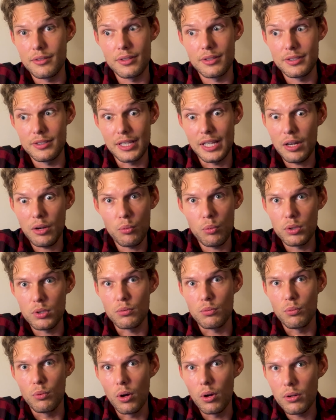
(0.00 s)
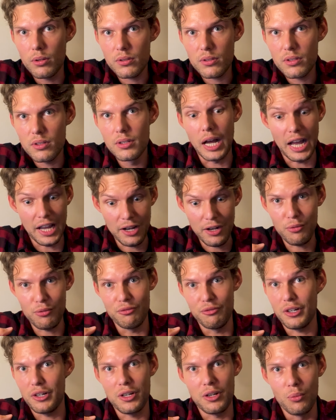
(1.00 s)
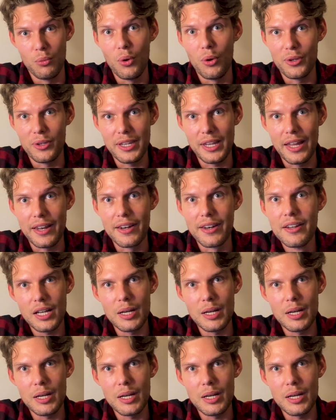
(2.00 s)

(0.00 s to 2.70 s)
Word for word: Is that what you want? I don't fucking want that.